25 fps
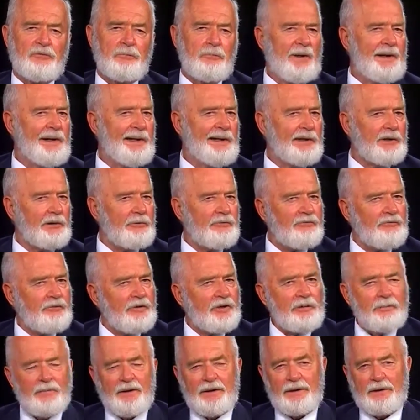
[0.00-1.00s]
male and
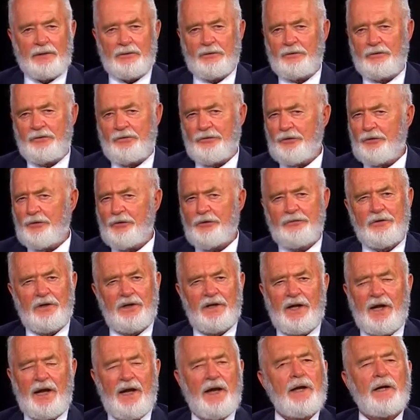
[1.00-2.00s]
female, who served
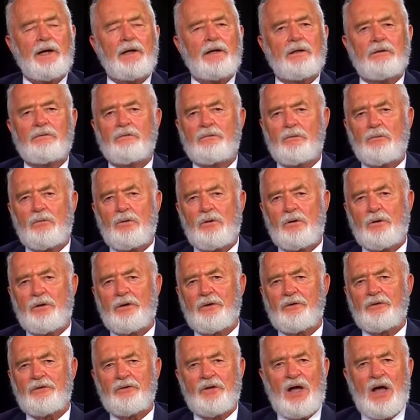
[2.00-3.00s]
in any of the
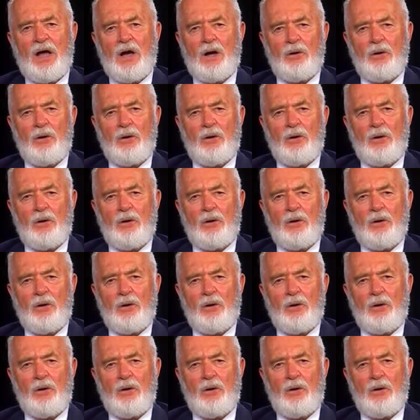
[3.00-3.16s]
wars,